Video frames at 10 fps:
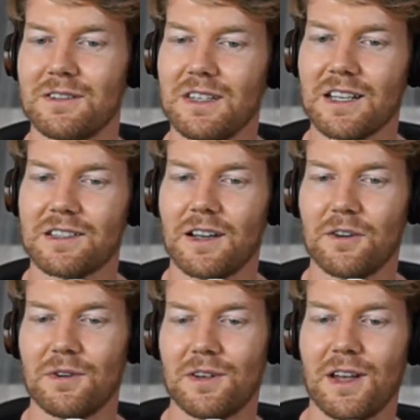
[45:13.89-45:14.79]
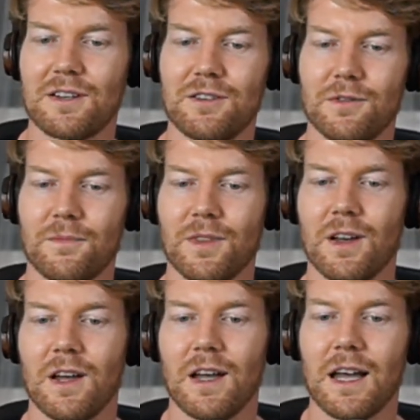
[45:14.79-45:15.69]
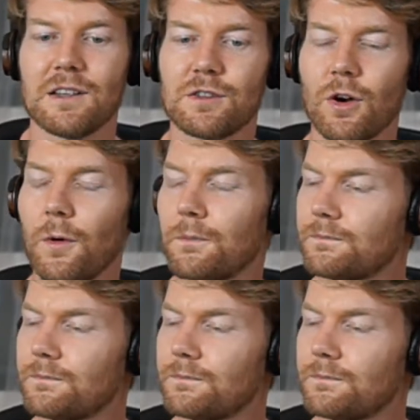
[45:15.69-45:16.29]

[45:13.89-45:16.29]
Yes, I agree to that too. And so,